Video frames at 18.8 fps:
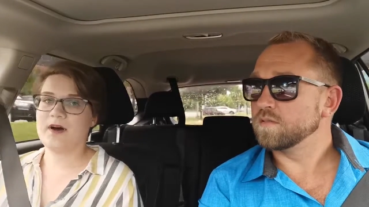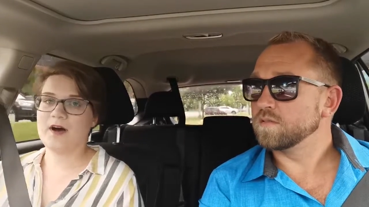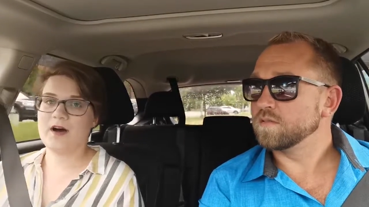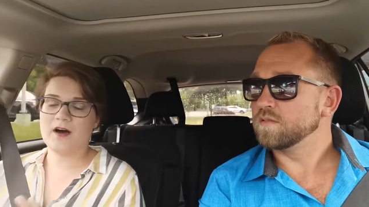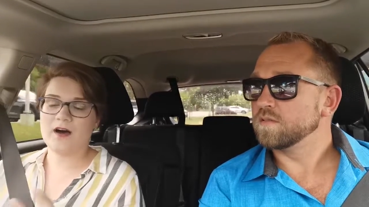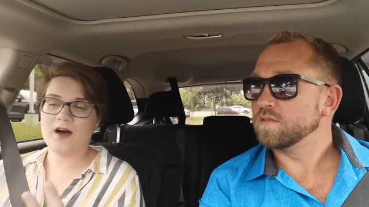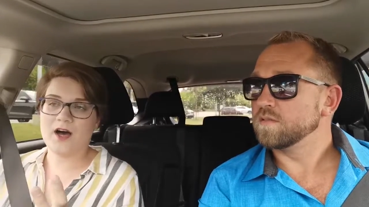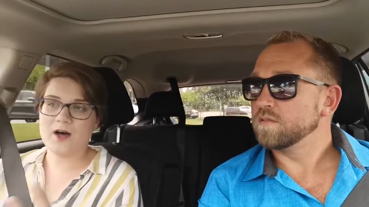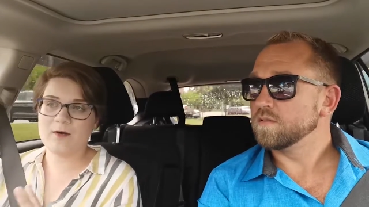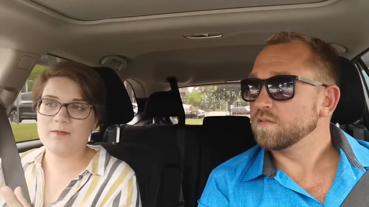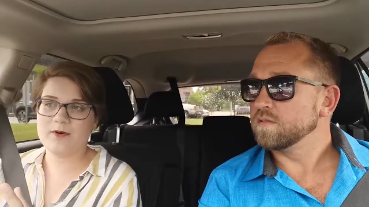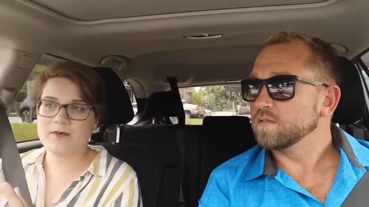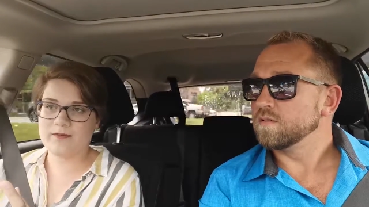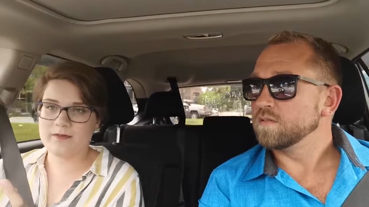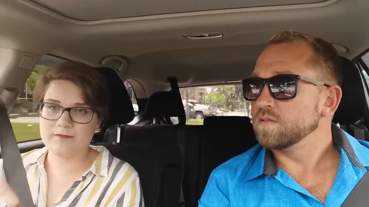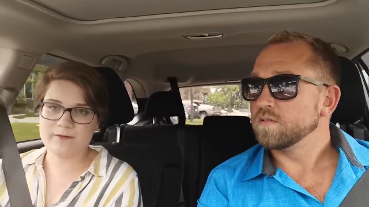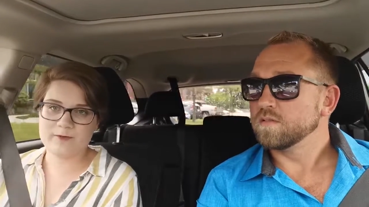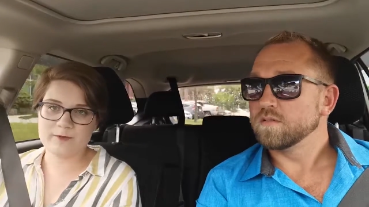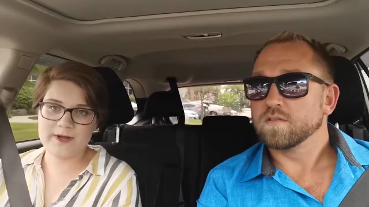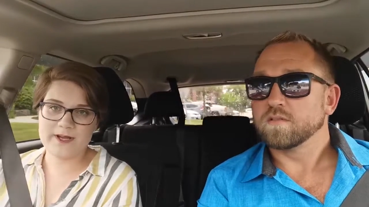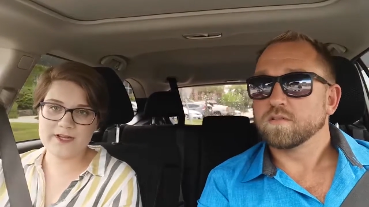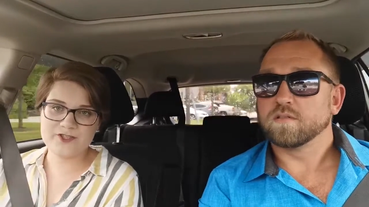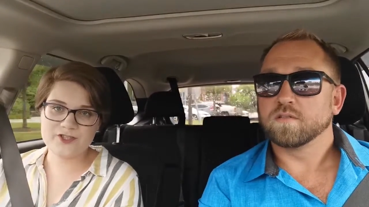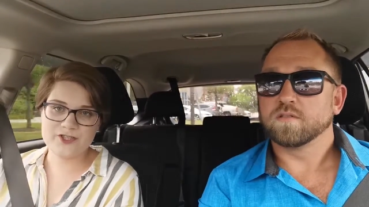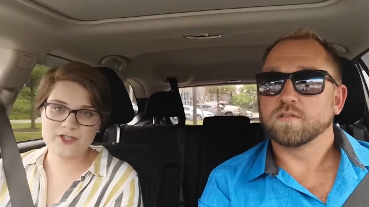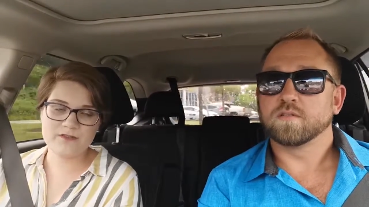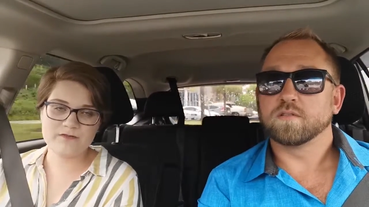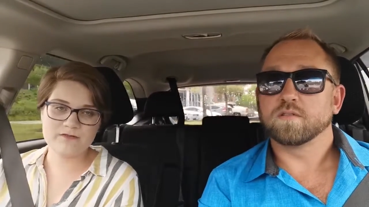Speaker 1: a hub of
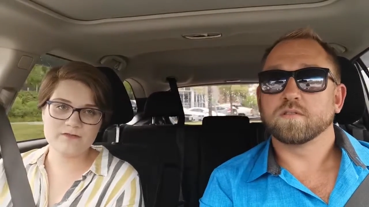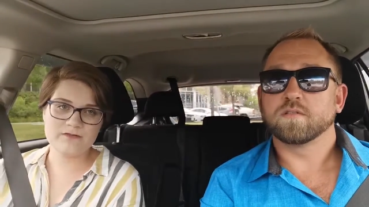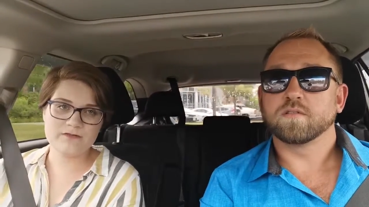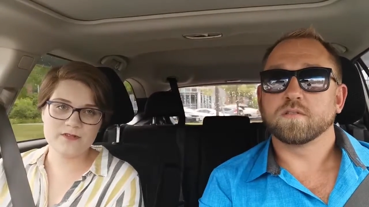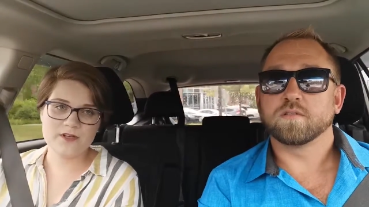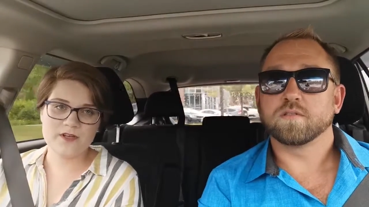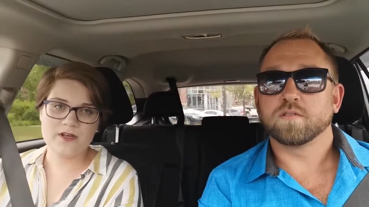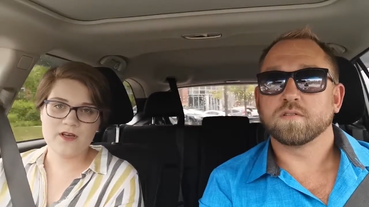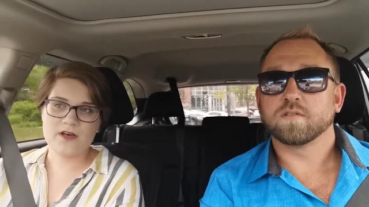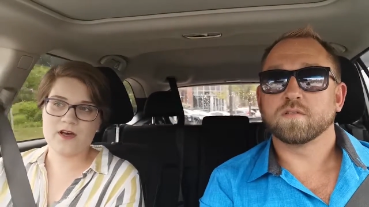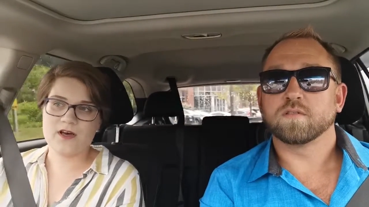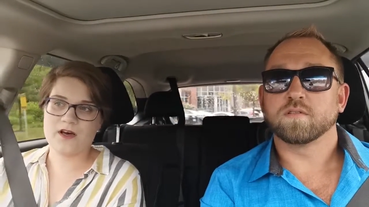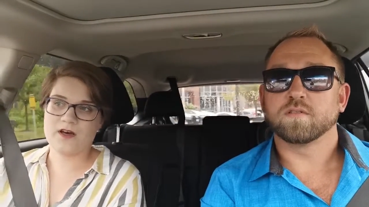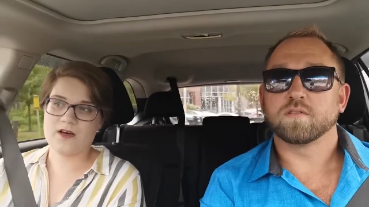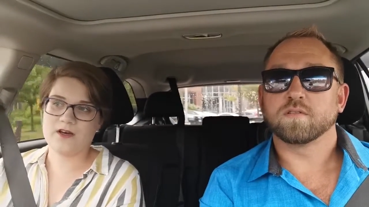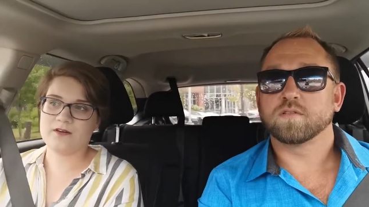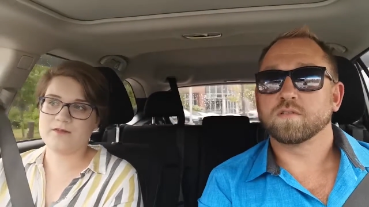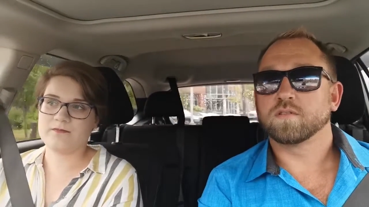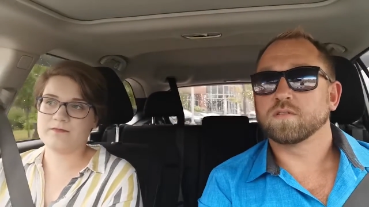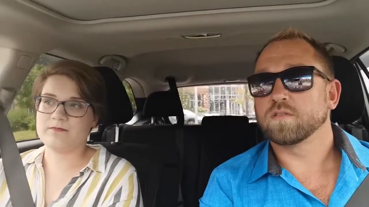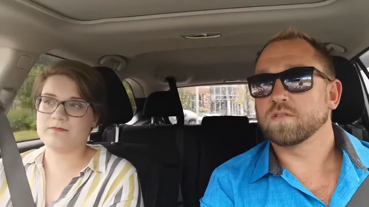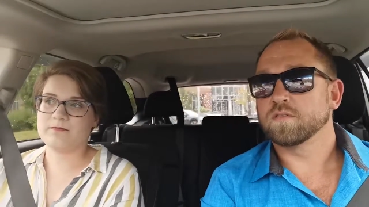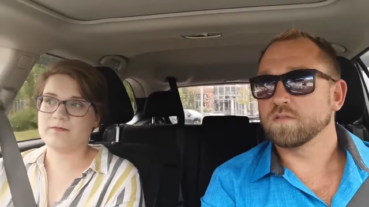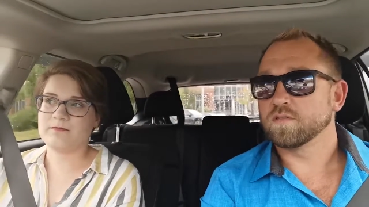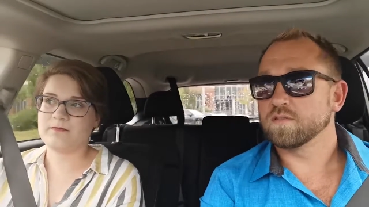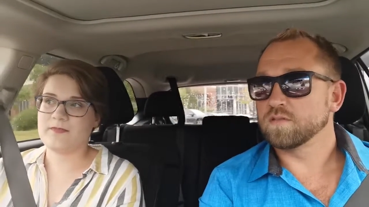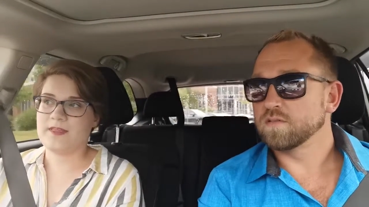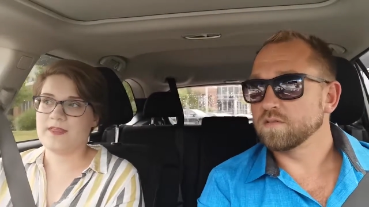information um,